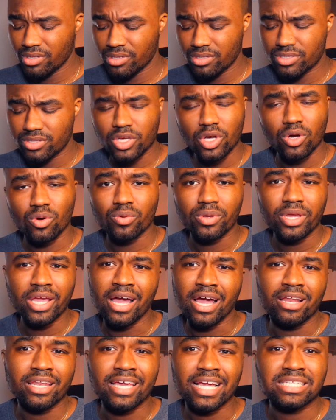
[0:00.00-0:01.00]
So
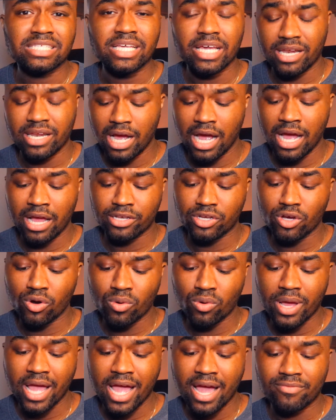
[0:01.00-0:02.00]
yeah, like I said, I
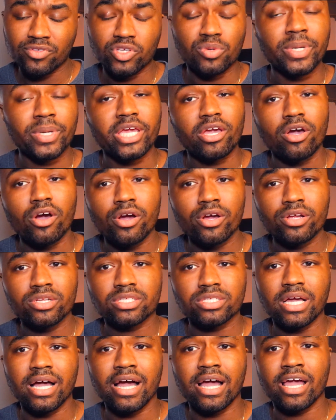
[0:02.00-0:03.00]
don't have too many
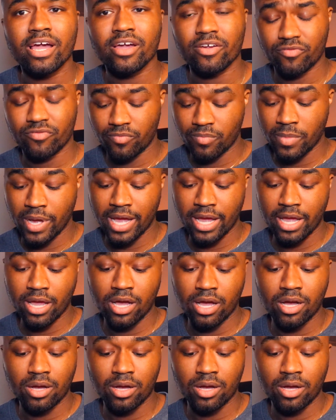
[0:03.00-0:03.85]
cards. I have my